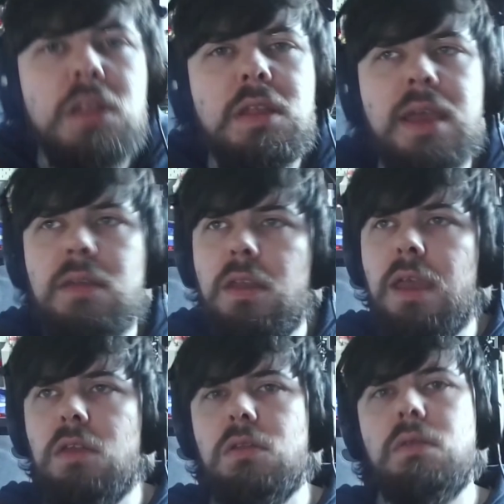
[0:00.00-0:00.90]
Let's
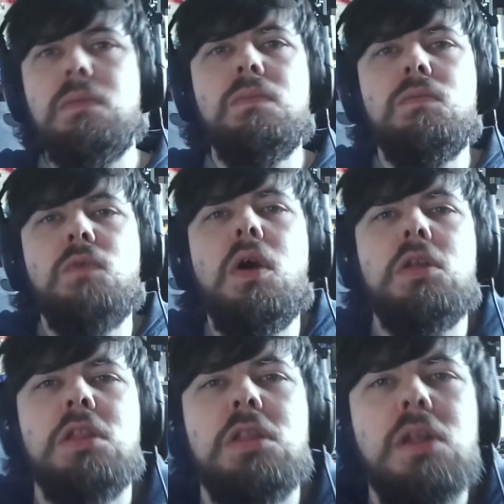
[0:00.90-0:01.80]
take
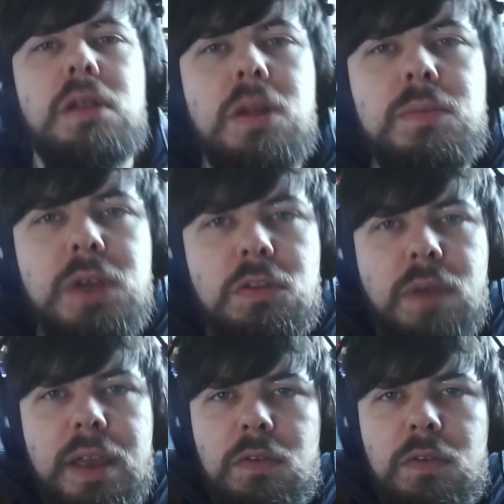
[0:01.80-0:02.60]
rocks as solid objects, right?